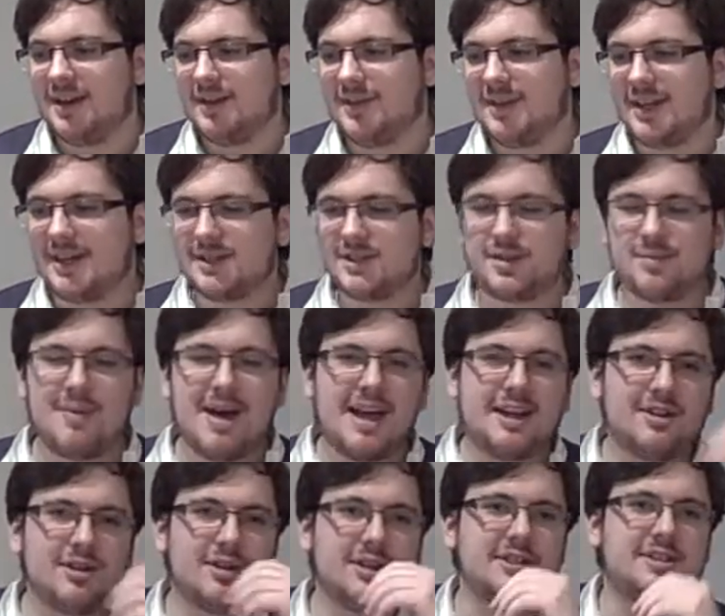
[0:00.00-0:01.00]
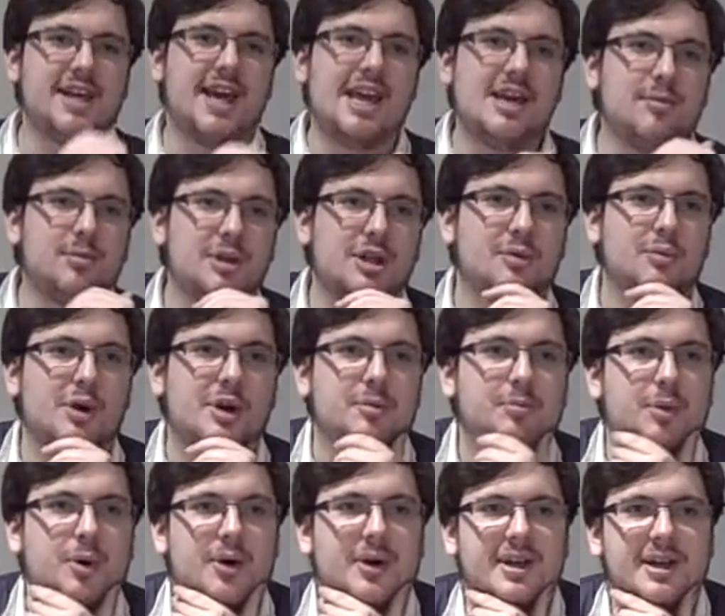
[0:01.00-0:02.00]
They dismantle a table at one
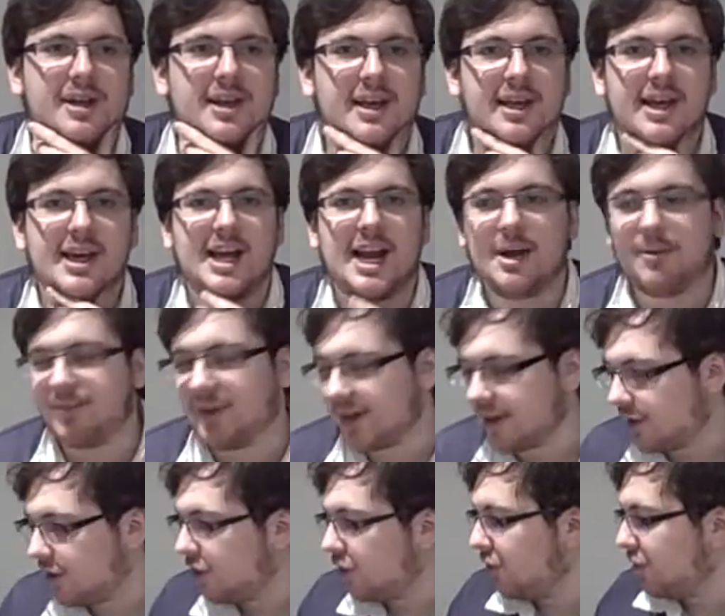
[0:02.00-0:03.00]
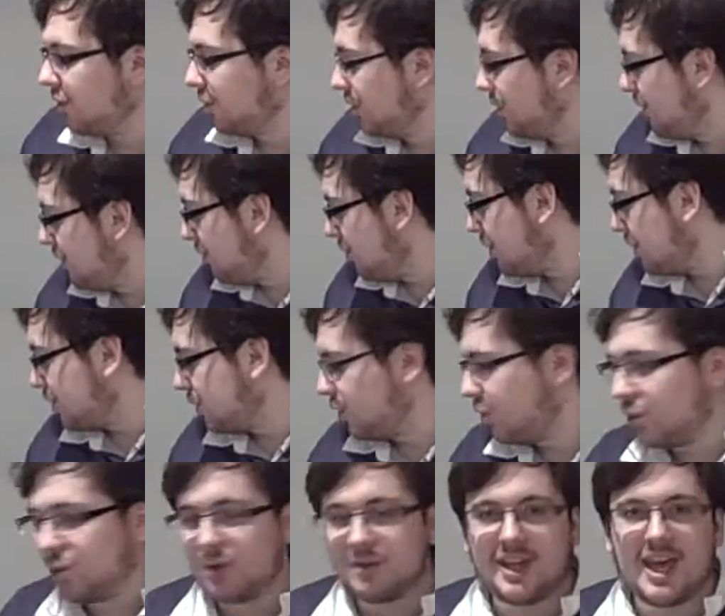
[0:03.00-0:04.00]
point, and I'm thinking, oh, what
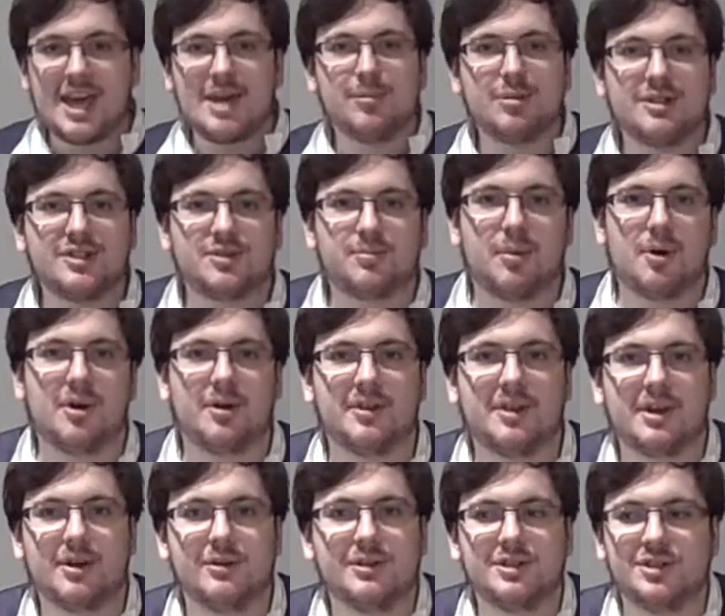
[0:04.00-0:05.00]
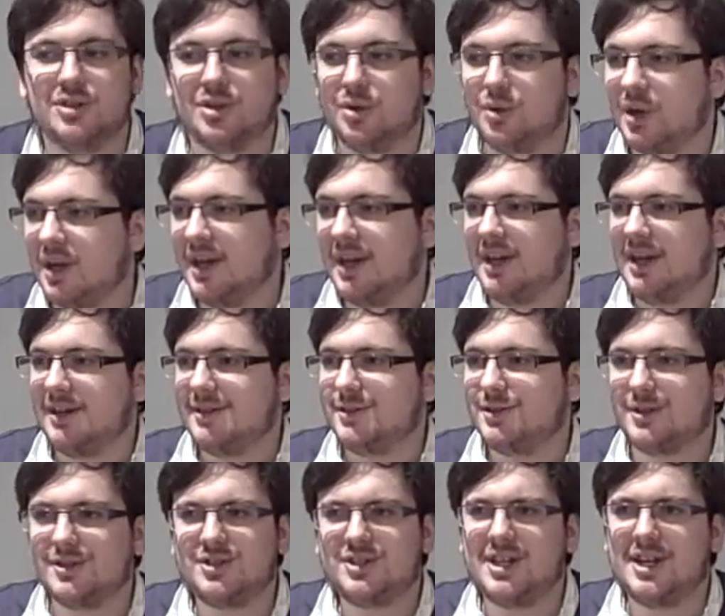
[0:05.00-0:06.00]
cool table spot are they going to do?
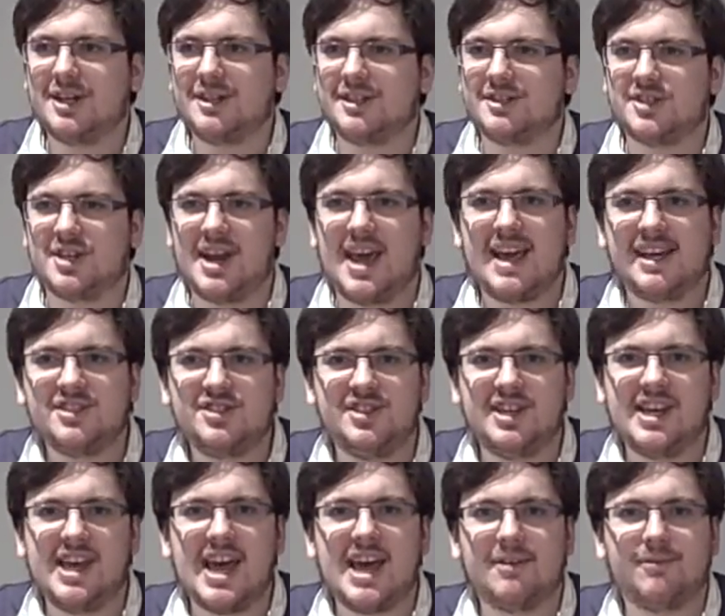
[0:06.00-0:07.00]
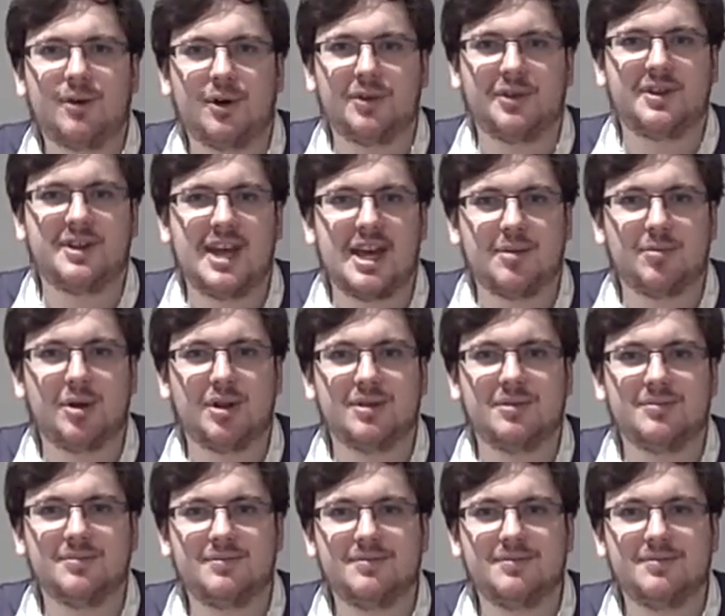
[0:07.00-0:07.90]
John Cena does an STF on the table.